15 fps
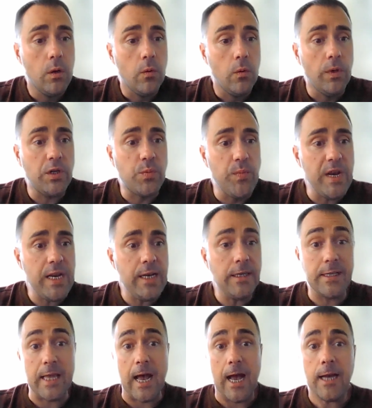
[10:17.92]
which means
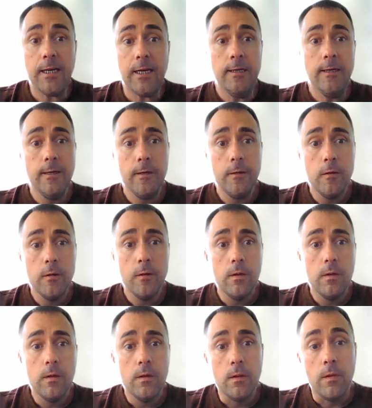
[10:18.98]
that
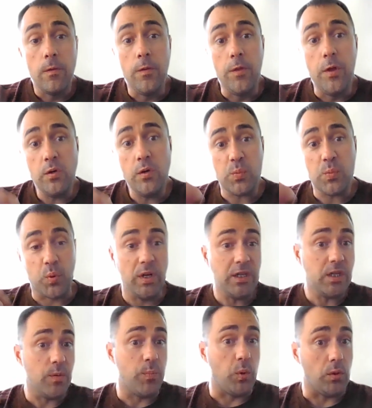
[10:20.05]
those
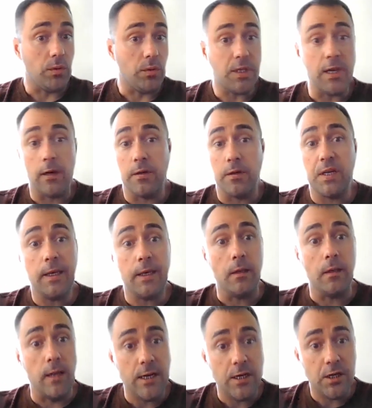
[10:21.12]
principles, the
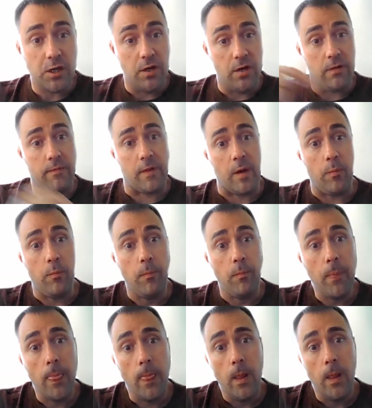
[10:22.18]
articulation of them,
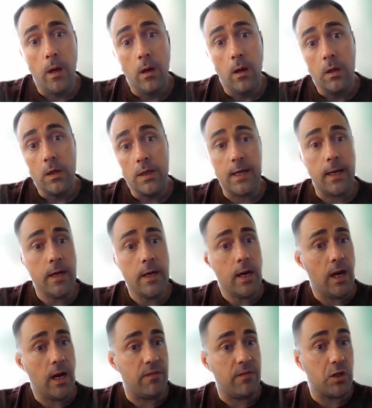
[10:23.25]
tend to
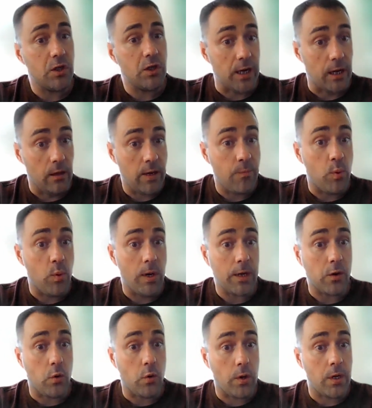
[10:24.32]
have a Schelling point
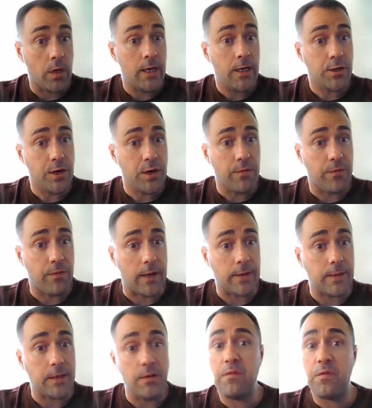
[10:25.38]
coordination
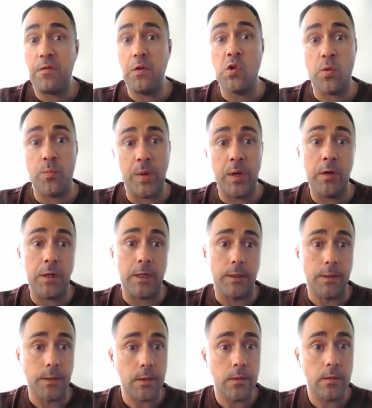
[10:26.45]
effect in future
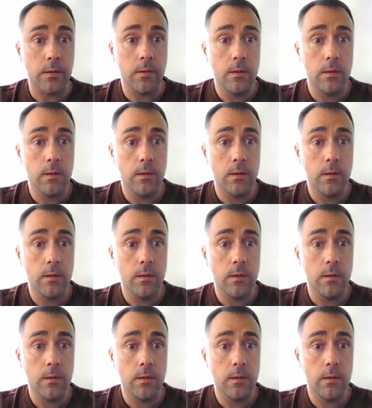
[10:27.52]
periods,